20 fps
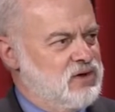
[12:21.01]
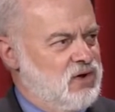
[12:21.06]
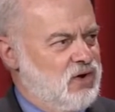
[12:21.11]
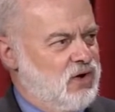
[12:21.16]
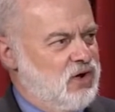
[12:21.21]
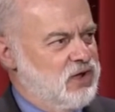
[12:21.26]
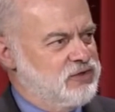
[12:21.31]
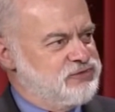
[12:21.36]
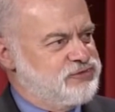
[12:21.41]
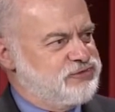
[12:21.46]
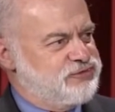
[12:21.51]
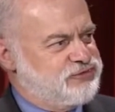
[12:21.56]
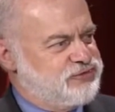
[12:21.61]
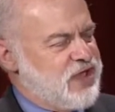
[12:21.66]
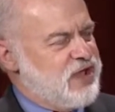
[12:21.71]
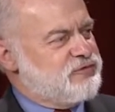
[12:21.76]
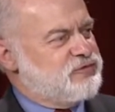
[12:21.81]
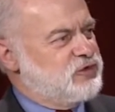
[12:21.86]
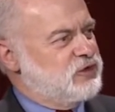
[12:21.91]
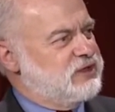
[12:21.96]
on
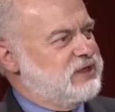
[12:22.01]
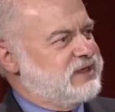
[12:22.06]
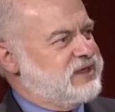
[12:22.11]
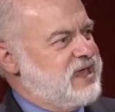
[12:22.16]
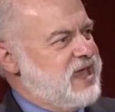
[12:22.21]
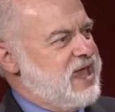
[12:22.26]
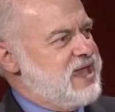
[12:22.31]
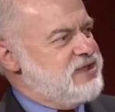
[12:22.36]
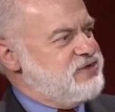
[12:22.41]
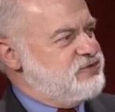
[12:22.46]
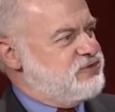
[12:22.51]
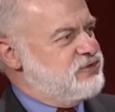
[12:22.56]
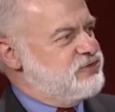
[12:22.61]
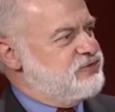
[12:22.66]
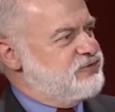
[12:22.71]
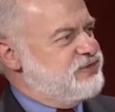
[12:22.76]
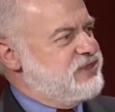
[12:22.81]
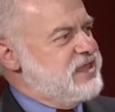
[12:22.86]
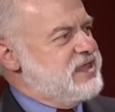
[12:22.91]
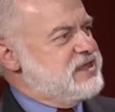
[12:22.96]
several
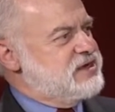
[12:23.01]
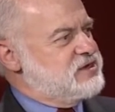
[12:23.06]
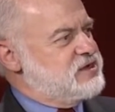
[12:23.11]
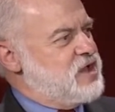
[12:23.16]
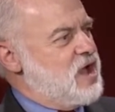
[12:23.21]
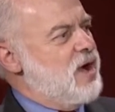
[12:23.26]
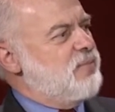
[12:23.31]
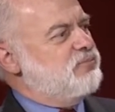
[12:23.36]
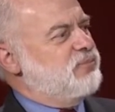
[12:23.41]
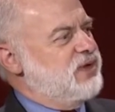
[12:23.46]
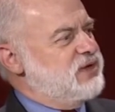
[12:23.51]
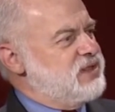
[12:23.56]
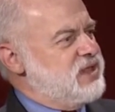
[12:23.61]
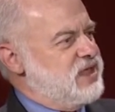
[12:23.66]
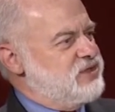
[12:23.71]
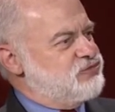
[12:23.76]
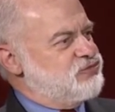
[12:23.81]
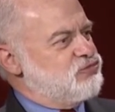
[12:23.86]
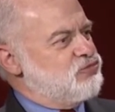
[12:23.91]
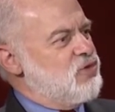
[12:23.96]
occasions the incumbent
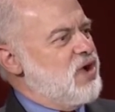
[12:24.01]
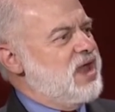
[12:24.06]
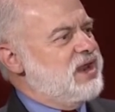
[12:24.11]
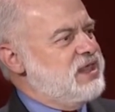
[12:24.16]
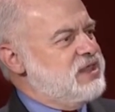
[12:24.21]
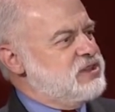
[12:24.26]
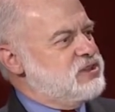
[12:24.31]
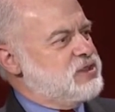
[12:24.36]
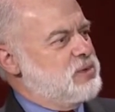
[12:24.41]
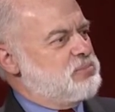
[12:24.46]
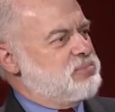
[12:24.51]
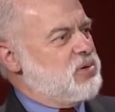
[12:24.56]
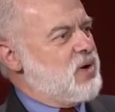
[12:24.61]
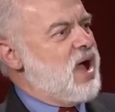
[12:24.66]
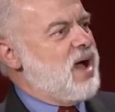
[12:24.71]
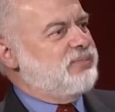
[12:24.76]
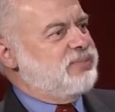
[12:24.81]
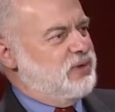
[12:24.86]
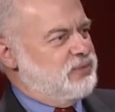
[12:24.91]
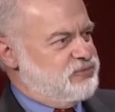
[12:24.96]
has run into
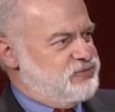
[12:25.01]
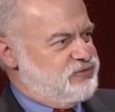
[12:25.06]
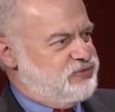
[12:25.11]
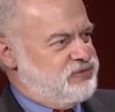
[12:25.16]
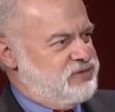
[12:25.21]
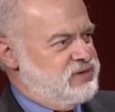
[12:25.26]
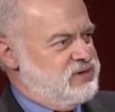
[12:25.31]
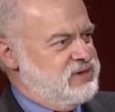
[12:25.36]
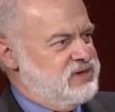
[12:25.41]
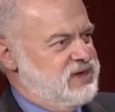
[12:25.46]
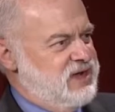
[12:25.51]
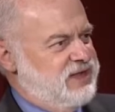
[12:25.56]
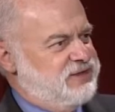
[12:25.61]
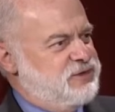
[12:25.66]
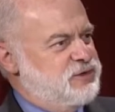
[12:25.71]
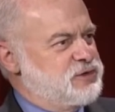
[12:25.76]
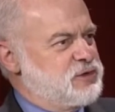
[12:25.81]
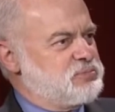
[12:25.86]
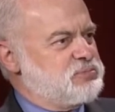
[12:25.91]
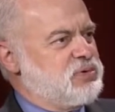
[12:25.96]
problems. And
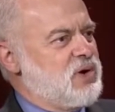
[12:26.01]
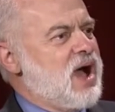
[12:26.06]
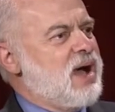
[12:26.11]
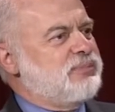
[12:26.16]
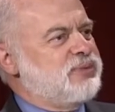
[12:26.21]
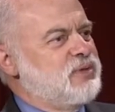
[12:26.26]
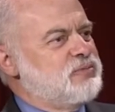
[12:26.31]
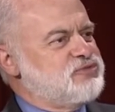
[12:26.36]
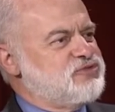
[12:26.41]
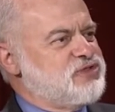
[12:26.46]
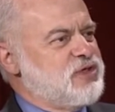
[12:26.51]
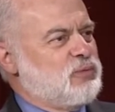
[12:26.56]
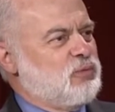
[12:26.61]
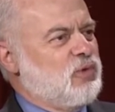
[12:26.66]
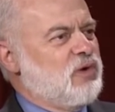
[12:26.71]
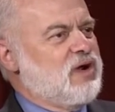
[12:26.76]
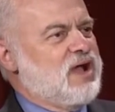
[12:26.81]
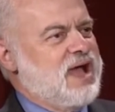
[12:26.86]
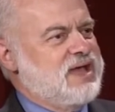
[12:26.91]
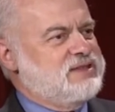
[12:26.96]
they're the problems that
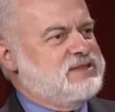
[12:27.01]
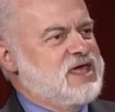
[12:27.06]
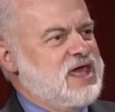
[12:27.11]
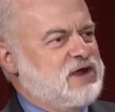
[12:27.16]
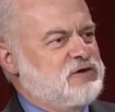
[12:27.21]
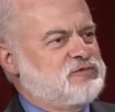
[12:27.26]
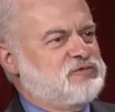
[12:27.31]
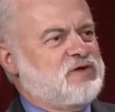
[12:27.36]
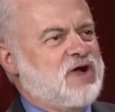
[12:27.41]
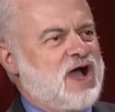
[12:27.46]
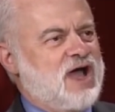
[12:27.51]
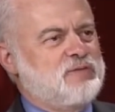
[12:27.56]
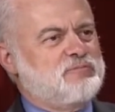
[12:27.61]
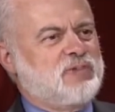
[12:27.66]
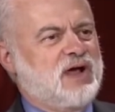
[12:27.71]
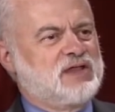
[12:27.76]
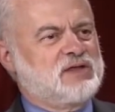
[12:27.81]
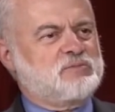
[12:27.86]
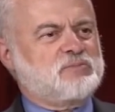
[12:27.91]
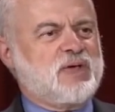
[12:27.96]
were identified
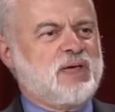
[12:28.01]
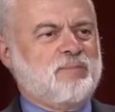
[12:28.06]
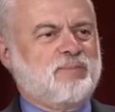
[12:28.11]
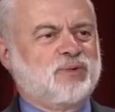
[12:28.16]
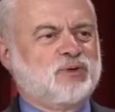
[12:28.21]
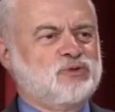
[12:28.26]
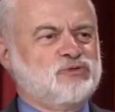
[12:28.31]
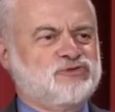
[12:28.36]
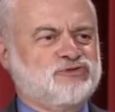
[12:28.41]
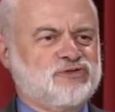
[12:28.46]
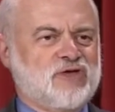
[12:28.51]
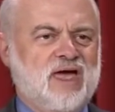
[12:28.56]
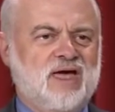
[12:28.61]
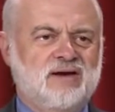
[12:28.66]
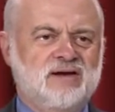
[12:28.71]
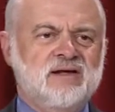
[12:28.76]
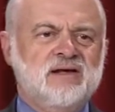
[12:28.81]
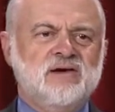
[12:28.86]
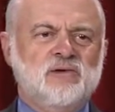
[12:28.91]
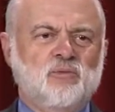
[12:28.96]
by the people who
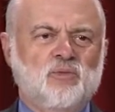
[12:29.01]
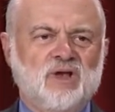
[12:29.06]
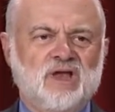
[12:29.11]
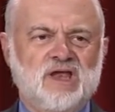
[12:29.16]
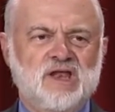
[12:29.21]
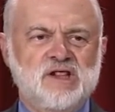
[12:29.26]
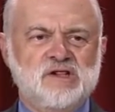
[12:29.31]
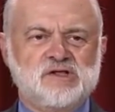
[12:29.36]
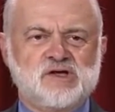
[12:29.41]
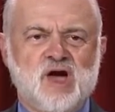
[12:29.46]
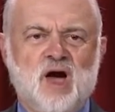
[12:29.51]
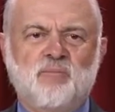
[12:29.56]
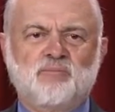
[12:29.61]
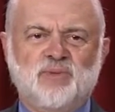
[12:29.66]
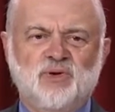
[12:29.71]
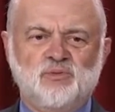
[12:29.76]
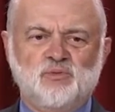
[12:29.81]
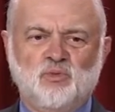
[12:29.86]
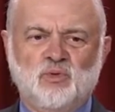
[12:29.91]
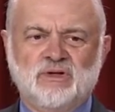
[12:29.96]
said, well, an
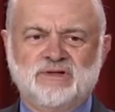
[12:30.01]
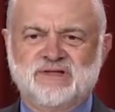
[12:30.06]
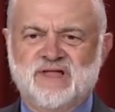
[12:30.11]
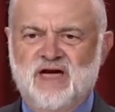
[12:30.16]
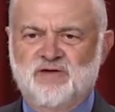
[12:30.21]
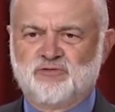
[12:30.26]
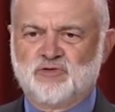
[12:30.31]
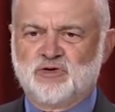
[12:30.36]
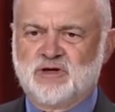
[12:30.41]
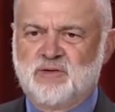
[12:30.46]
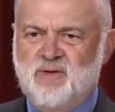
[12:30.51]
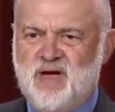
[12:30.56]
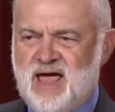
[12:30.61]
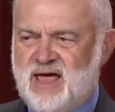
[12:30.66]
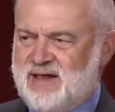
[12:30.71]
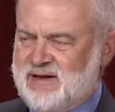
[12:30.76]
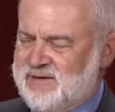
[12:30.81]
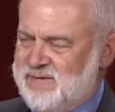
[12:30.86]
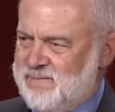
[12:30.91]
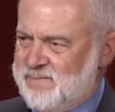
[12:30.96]
incumbent will never debate.